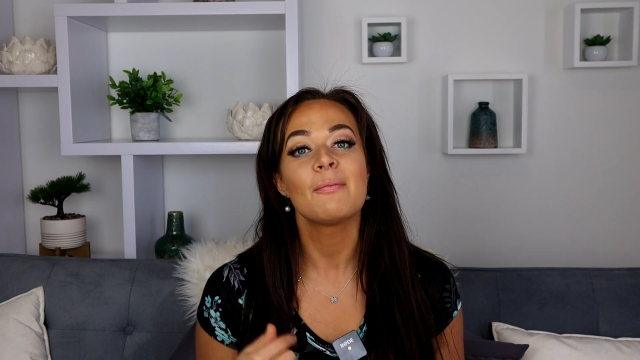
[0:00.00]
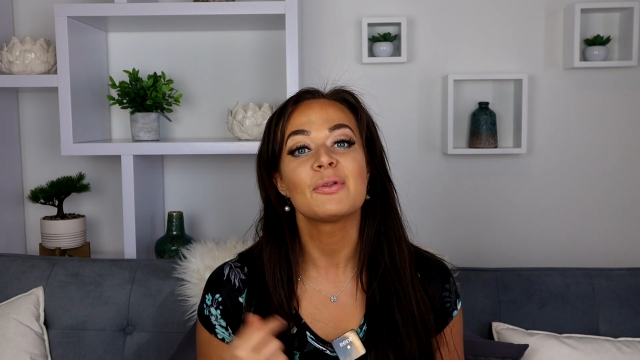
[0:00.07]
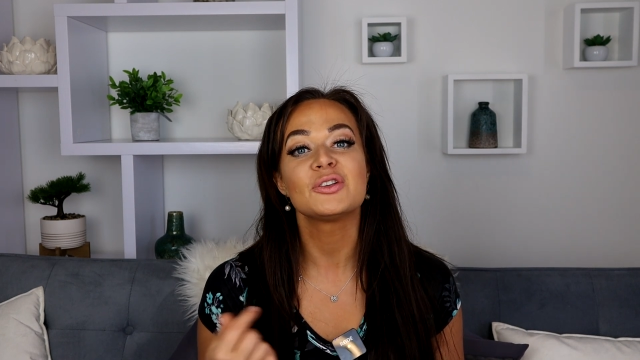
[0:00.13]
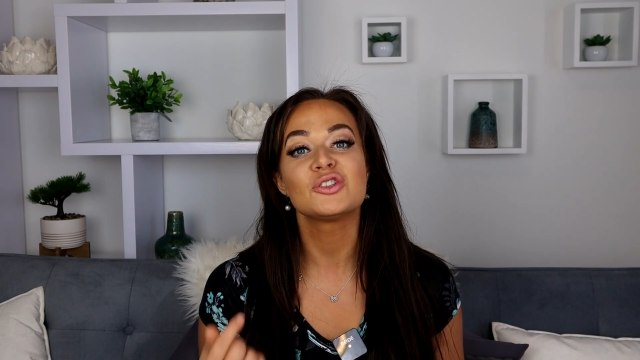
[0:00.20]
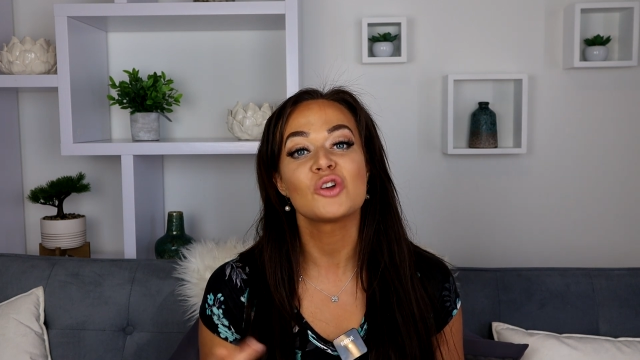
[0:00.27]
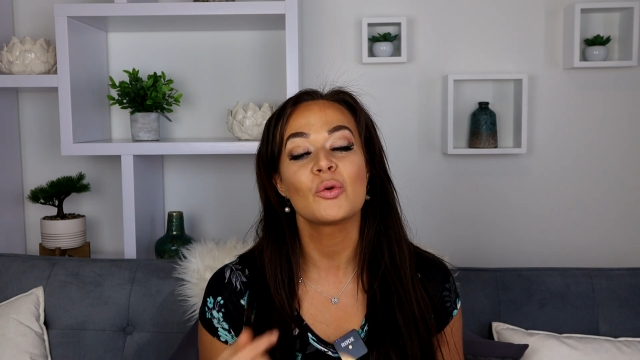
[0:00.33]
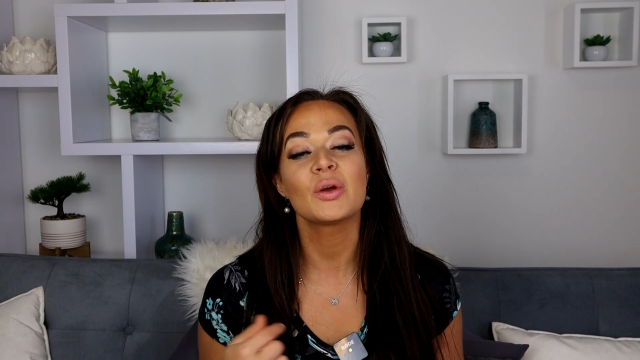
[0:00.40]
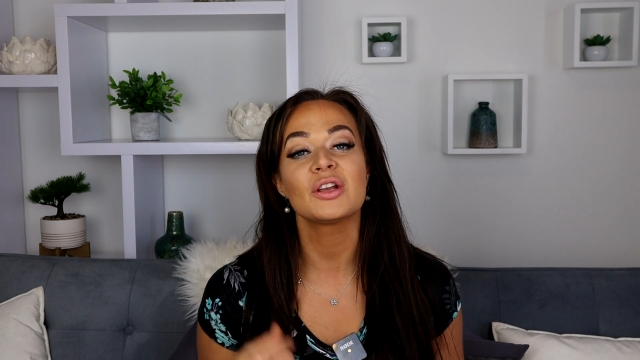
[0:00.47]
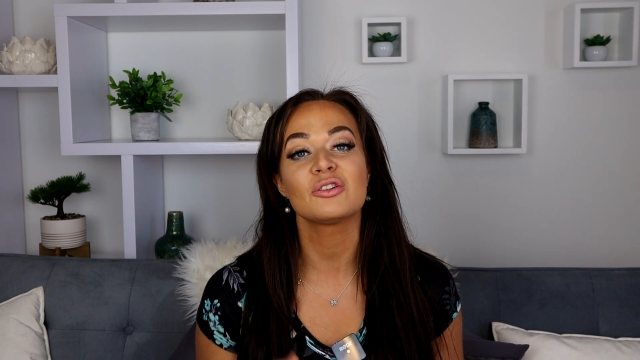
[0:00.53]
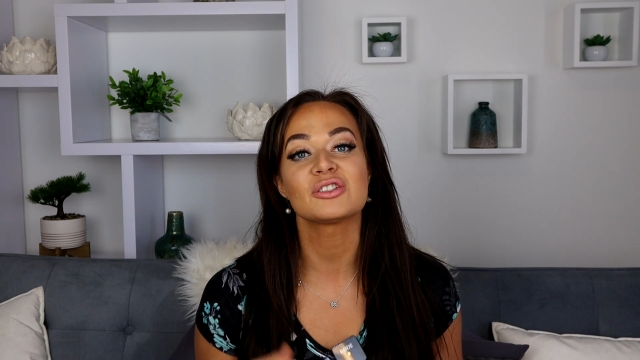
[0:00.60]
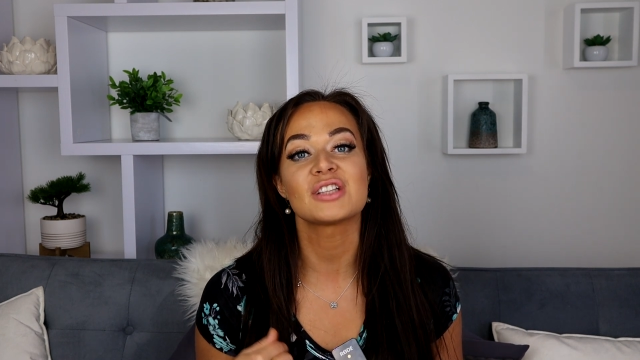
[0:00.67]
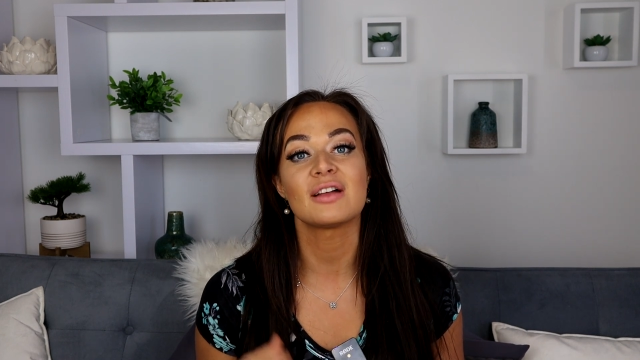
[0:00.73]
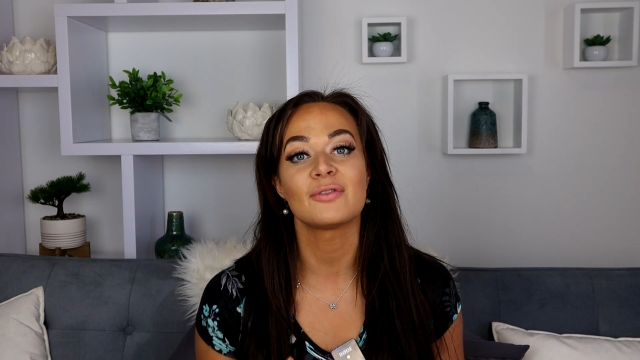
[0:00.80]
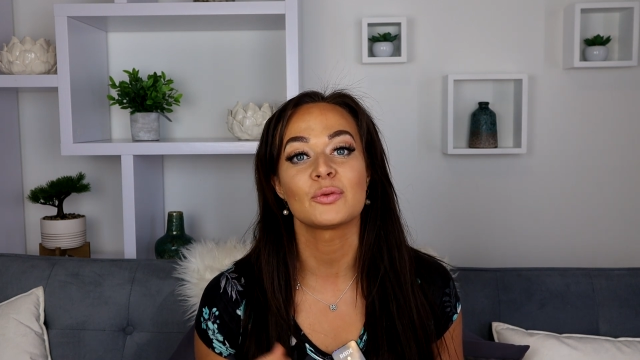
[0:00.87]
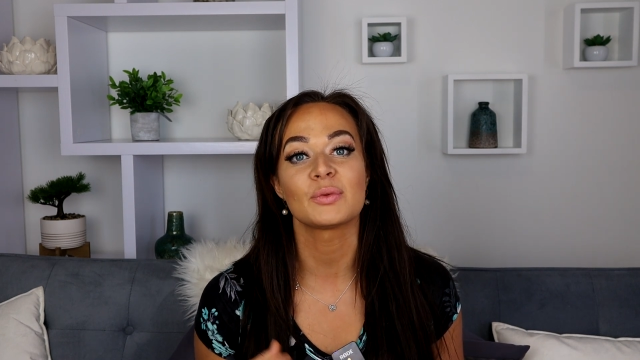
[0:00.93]
showing
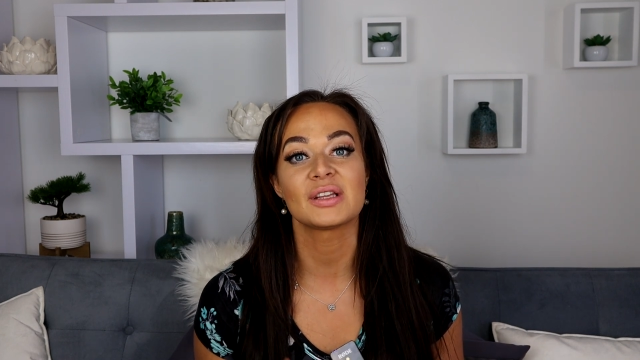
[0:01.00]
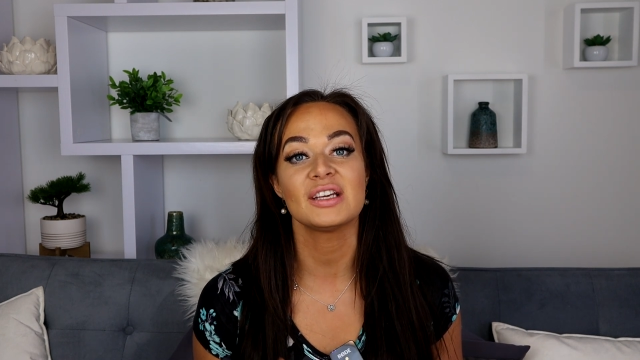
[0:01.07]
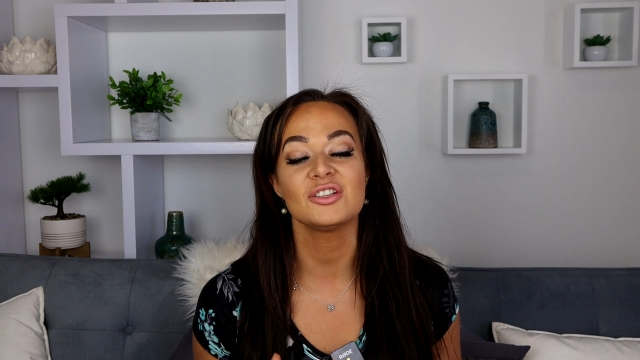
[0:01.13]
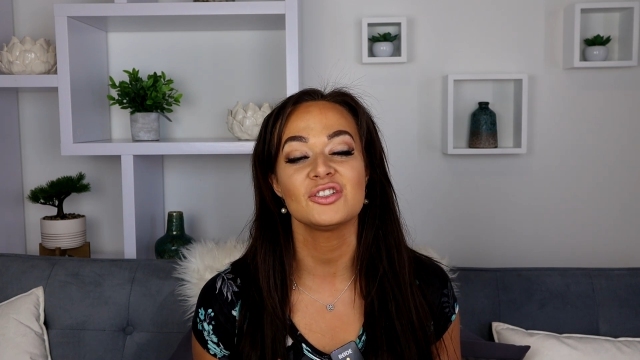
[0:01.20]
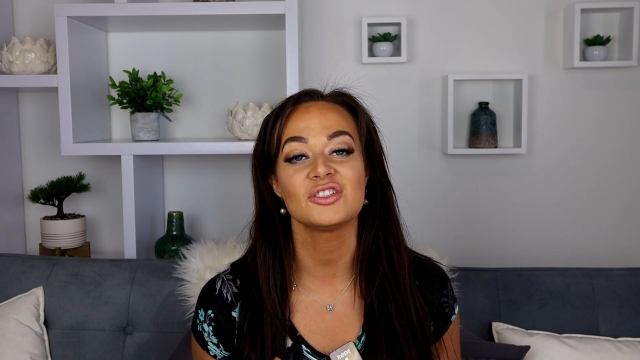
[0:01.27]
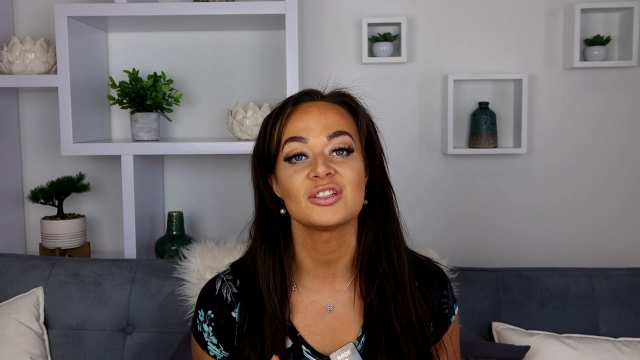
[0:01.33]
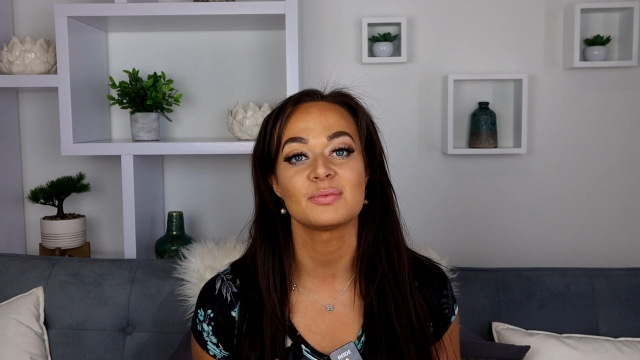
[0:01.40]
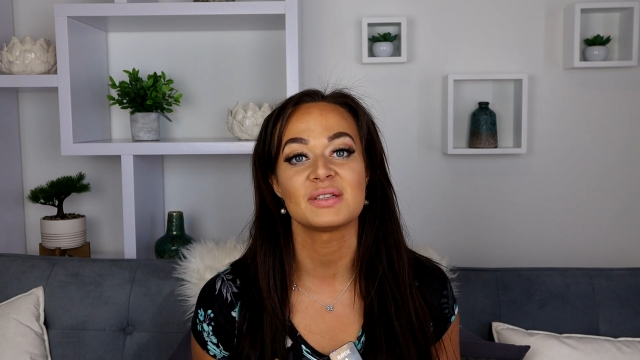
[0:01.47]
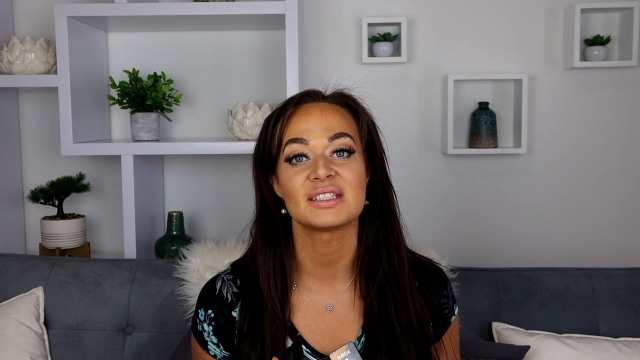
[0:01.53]
yourself in relationship